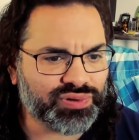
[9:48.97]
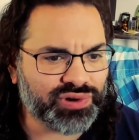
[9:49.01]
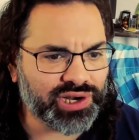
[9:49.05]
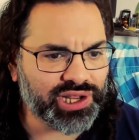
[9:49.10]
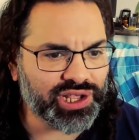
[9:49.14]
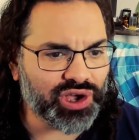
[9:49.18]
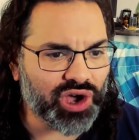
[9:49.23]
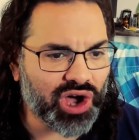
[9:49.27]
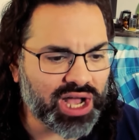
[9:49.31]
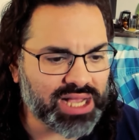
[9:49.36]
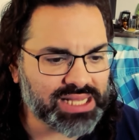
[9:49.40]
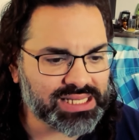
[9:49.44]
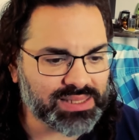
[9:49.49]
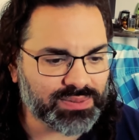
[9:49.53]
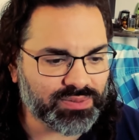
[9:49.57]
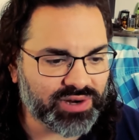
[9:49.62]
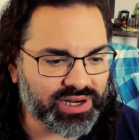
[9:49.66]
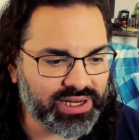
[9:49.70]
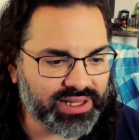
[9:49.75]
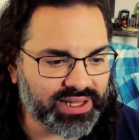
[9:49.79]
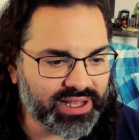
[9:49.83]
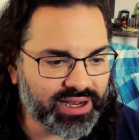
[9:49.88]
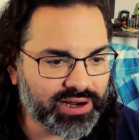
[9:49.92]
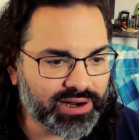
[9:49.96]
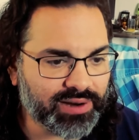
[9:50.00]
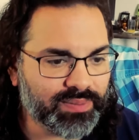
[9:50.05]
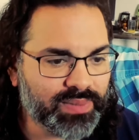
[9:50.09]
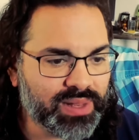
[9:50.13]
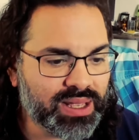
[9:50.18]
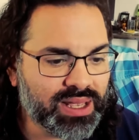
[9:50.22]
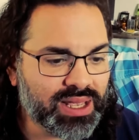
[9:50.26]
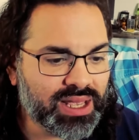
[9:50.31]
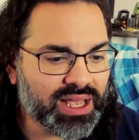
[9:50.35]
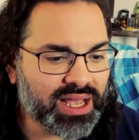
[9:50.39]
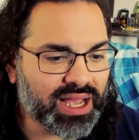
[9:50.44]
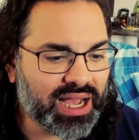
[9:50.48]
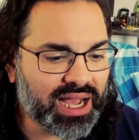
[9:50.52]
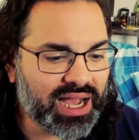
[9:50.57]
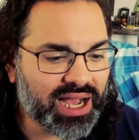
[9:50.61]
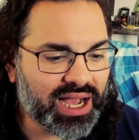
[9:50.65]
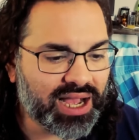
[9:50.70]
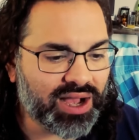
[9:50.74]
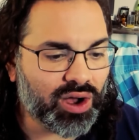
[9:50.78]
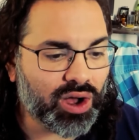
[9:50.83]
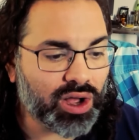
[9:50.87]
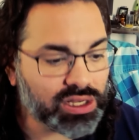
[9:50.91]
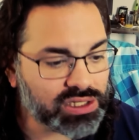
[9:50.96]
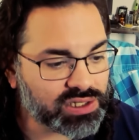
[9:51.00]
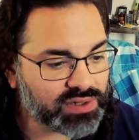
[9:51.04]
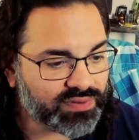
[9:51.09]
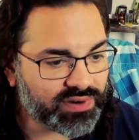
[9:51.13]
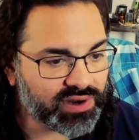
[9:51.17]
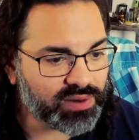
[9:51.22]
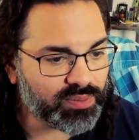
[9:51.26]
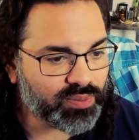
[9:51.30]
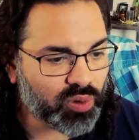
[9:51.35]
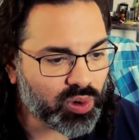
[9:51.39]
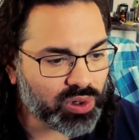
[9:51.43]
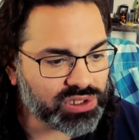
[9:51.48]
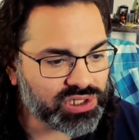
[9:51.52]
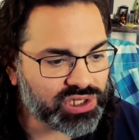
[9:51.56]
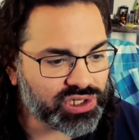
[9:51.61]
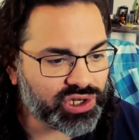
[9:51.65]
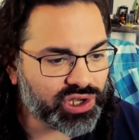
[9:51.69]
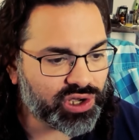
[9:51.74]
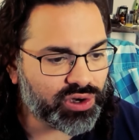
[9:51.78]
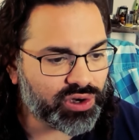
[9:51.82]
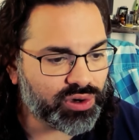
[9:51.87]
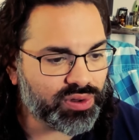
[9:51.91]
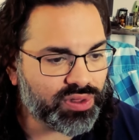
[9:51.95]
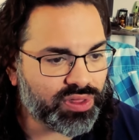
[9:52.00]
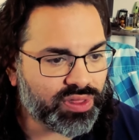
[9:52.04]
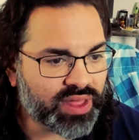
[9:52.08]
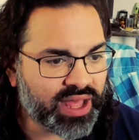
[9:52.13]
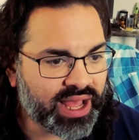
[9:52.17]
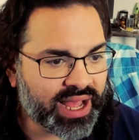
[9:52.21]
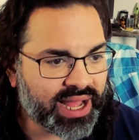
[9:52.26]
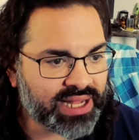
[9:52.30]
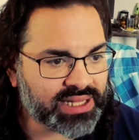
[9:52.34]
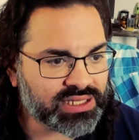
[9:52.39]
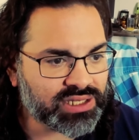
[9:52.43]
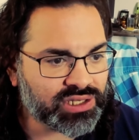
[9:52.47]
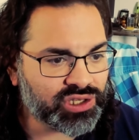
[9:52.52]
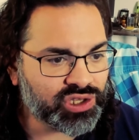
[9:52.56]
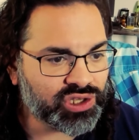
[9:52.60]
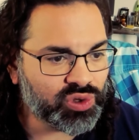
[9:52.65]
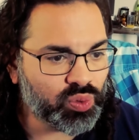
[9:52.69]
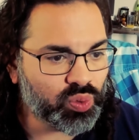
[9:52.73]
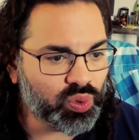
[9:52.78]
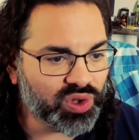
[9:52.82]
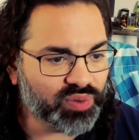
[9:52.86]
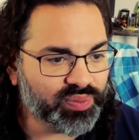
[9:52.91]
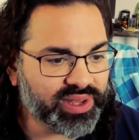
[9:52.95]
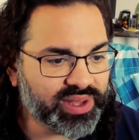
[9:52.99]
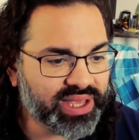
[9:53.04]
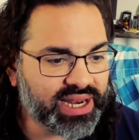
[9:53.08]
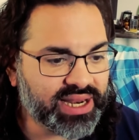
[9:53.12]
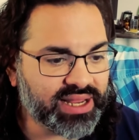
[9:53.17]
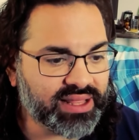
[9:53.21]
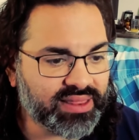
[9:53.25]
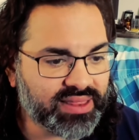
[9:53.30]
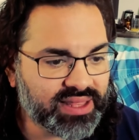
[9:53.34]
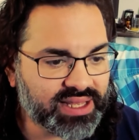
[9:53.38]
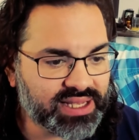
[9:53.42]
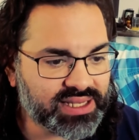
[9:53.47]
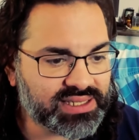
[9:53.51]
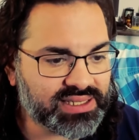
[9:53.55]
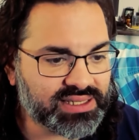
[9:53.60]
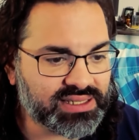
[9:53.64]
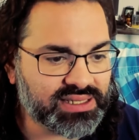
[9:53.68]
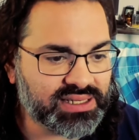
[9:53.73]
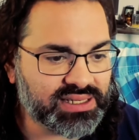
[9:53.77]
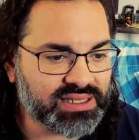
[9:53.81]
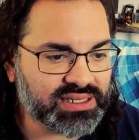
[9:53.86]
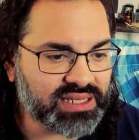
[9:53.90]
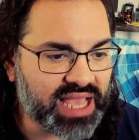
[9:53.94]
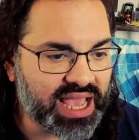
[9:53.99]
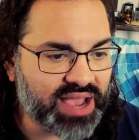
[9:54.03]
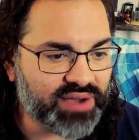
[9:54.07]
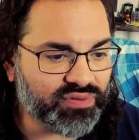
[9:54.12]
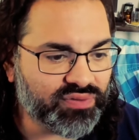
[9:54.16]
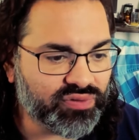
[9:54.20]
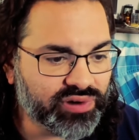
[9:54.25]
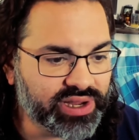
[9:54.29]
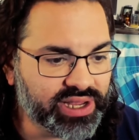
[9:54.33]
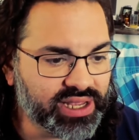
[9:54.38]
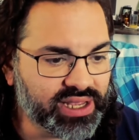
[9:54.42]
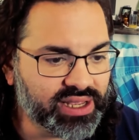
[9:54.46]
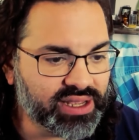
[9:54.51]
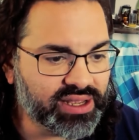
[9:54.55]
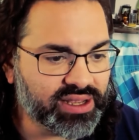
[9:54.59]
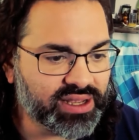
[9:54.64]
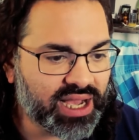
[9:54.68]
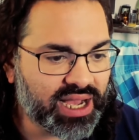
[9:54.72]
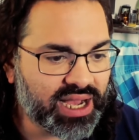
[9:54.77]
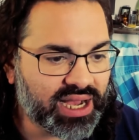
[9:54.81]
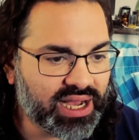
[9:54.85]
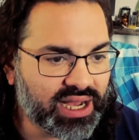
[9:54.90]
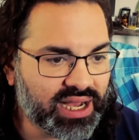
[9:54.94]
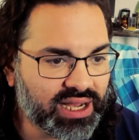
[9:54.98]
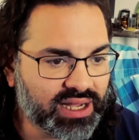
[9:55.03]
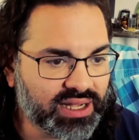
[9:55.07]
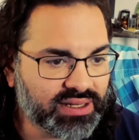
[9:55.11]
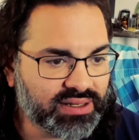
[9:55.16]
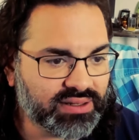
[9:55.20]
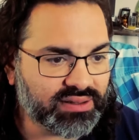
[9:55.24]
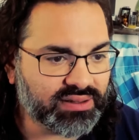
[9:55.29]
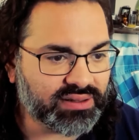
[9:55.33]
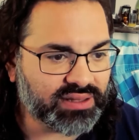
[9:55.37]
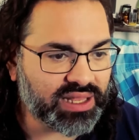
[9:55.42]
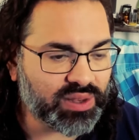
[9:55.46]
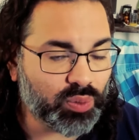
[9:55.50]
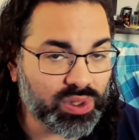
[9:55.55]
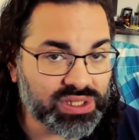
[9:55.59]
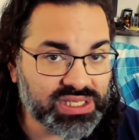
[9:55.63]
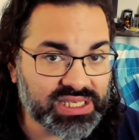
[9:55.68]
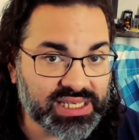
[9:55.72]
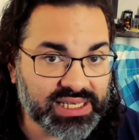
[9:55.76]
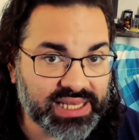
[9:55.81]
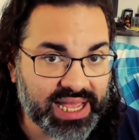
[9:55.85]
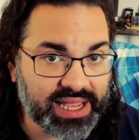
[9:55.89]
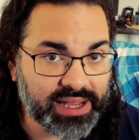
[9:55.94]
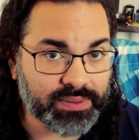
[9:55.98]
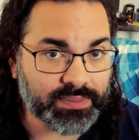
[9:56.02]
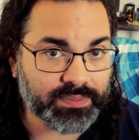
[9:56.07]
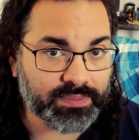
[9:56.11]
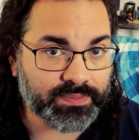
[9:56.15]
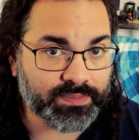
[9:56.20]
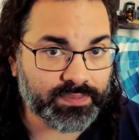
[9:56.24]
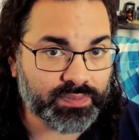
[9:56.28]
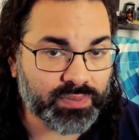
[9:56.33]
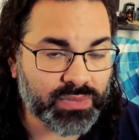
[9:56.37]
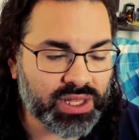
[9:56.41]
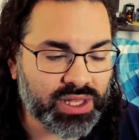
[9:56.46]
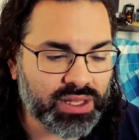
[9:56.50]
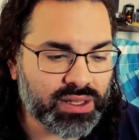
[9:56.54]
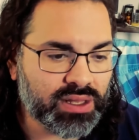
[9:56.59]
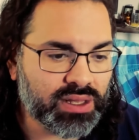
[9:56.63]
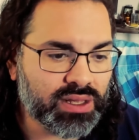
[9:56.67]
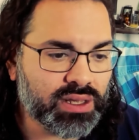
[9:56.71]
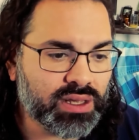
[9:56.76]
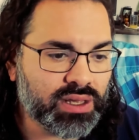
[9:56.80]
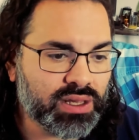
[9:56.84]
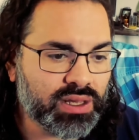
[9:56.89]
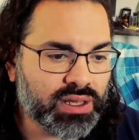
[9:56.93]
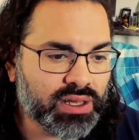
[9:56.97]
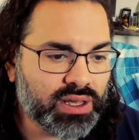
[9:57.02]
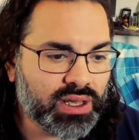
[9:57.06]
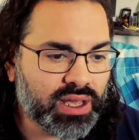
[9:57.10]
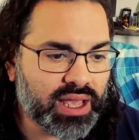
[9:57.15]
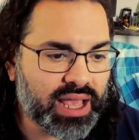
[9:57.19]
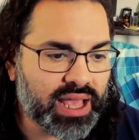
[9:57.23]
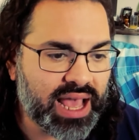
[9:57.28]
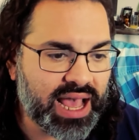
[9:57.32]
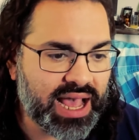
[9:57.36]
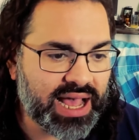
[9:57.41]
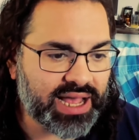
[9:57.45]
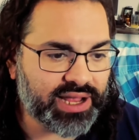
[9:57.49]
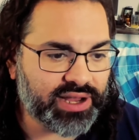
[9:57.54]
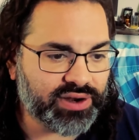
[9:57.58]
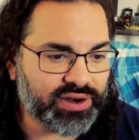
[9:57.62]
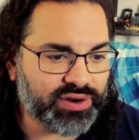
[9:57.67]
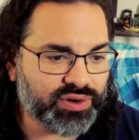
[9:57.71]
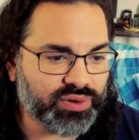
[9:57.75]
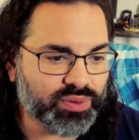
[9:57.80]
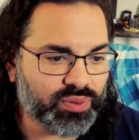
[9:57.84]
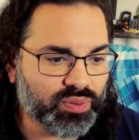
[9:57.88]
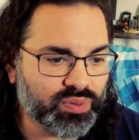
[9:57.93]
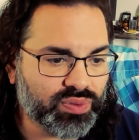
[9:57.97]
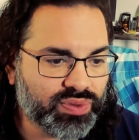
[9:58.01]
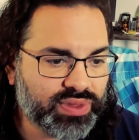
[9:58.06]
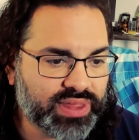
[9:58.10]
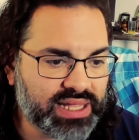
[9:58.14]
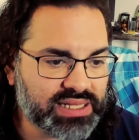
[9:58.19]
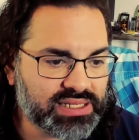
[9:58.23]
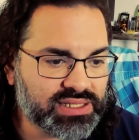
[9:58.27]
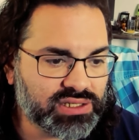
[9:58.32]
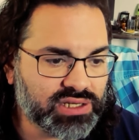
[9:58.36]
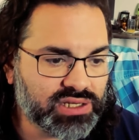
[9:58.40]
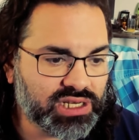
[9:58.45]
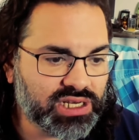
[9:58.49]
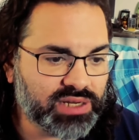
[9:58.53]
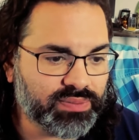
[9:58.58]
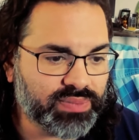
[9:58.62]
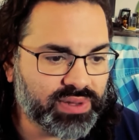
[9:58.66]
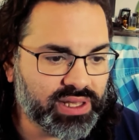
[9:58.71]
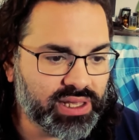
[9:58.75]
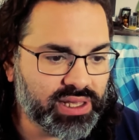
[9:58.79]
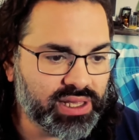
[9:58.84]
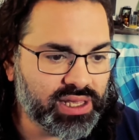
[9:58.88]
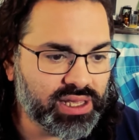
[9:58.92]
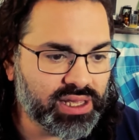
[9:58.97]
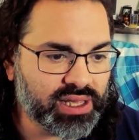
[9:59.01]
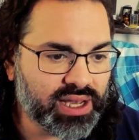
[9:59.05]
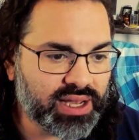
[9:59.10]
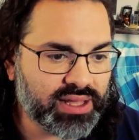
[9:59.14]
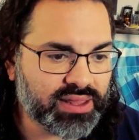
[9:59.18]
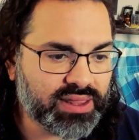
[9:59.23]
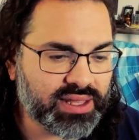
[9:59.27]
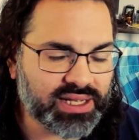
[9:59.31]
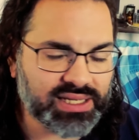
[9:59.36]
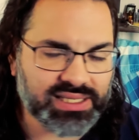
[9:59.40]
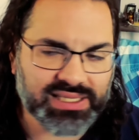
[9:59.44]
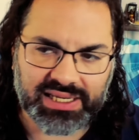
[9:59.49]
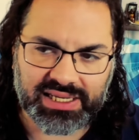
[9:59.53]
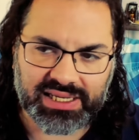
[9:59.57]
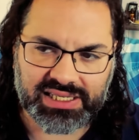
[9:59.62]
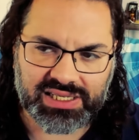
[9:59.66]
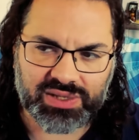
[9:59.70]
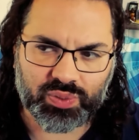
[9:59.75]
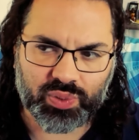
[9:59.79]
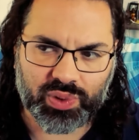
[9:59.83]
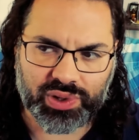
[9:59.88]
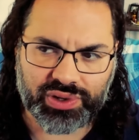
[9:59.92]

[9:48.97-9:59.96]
awesome right there. Also very important to know that you will be getting this every once a day. And this is going to be, I think it's a one new